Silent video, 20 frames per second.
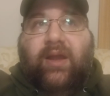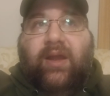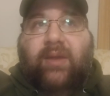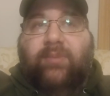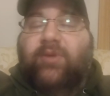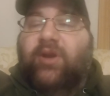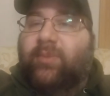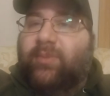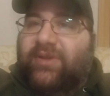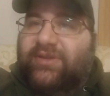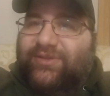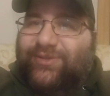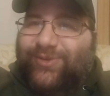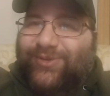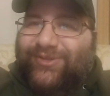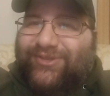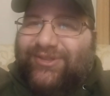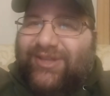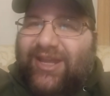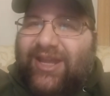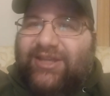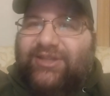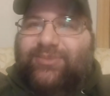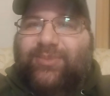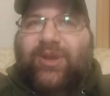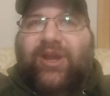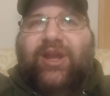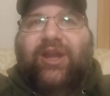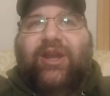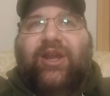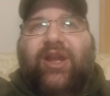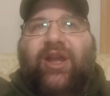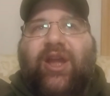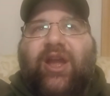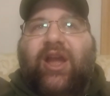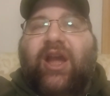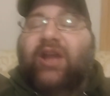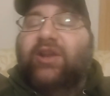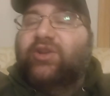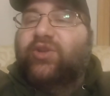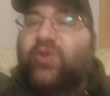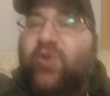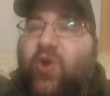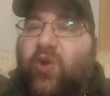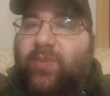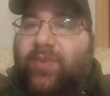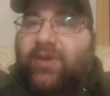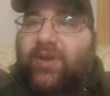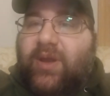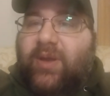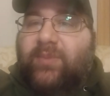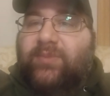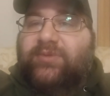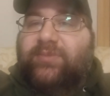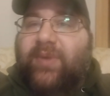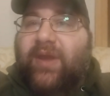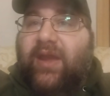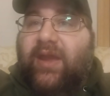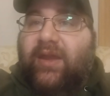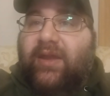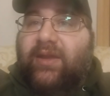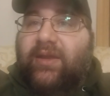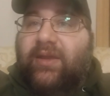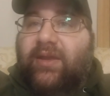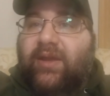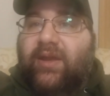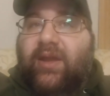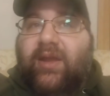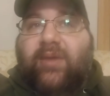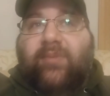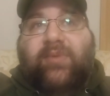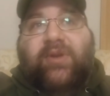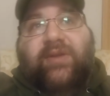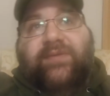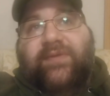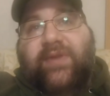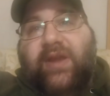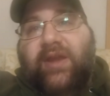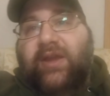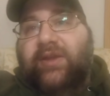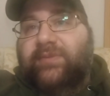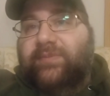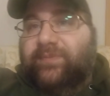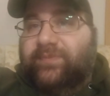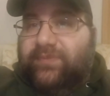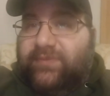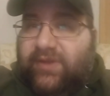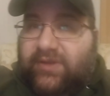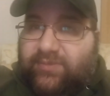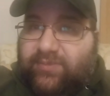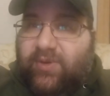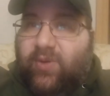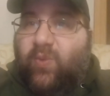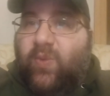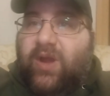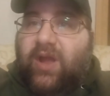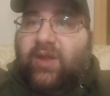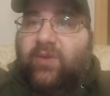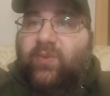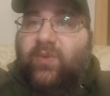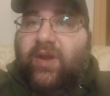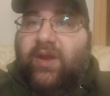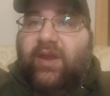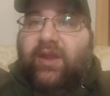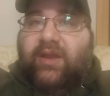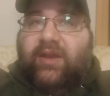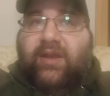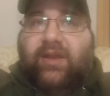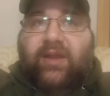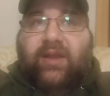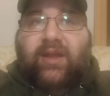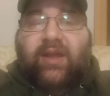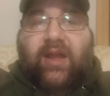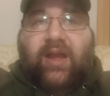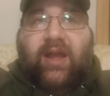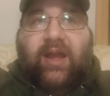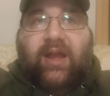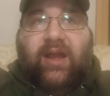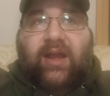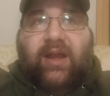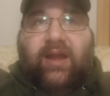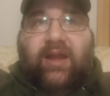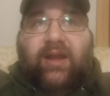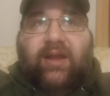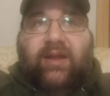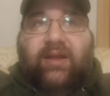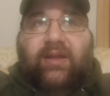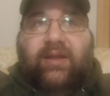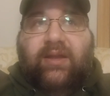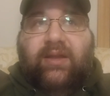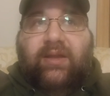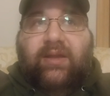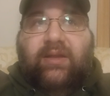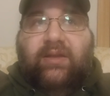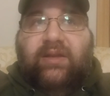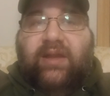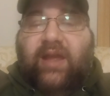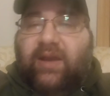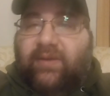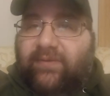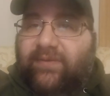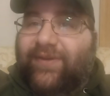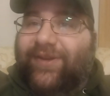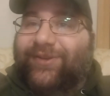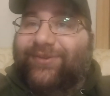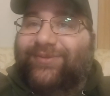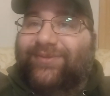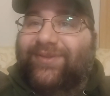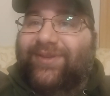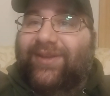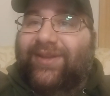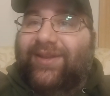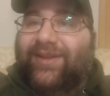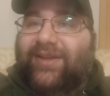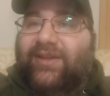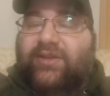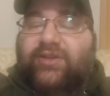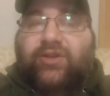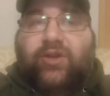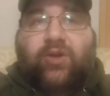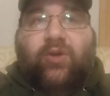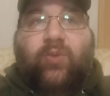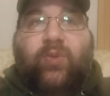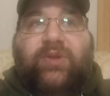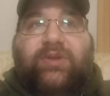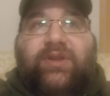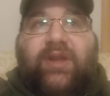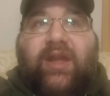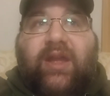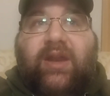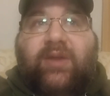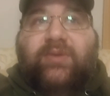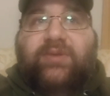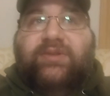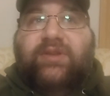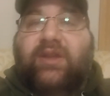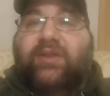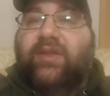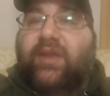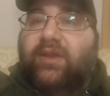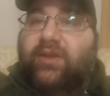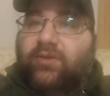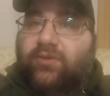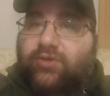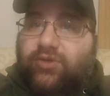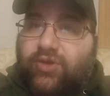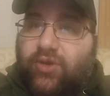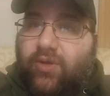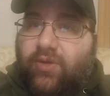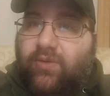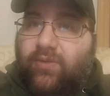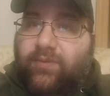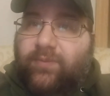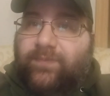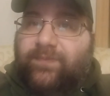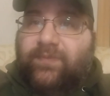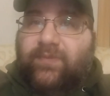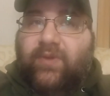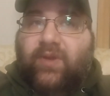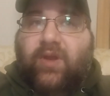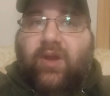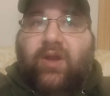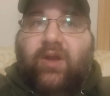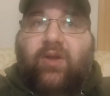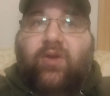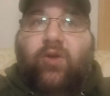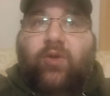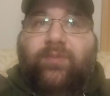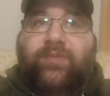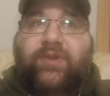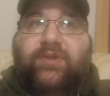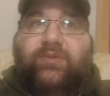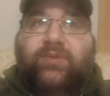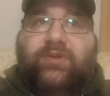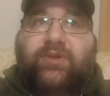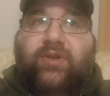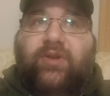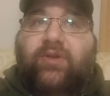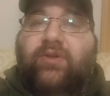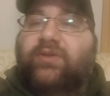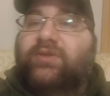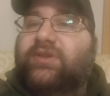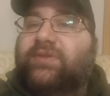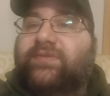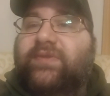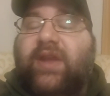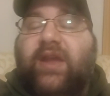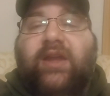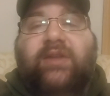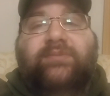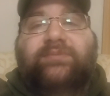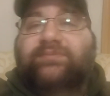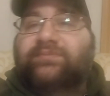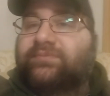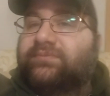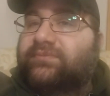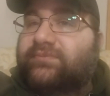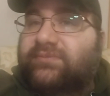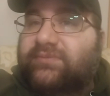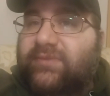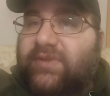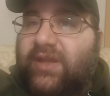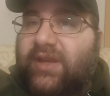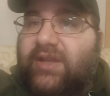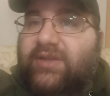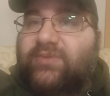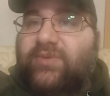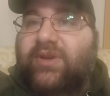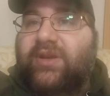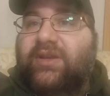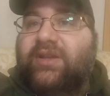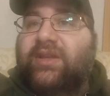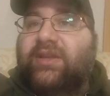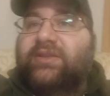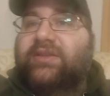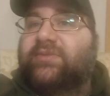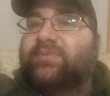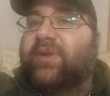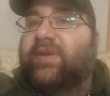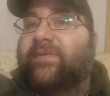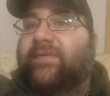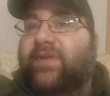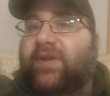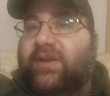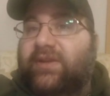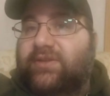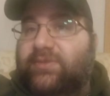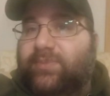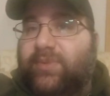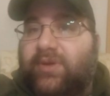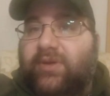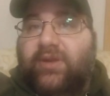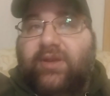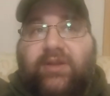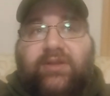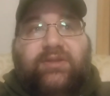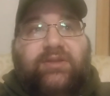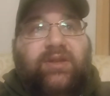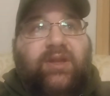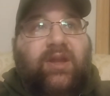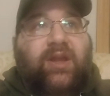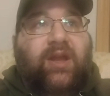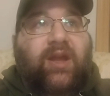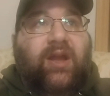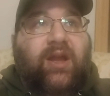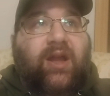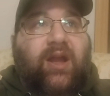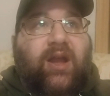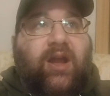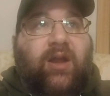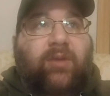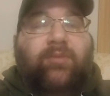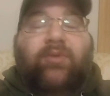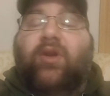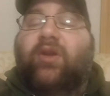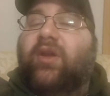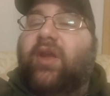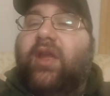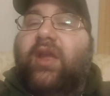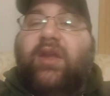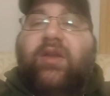I'm going to miss doing Slashback. I do hope it comes back. But if not, it's been a wild ride. Uh, a lot of fun. So with that, I will say thank you, Joe. Uh, hope this returns. If not, it is what it is. It's been a fun experience. Um,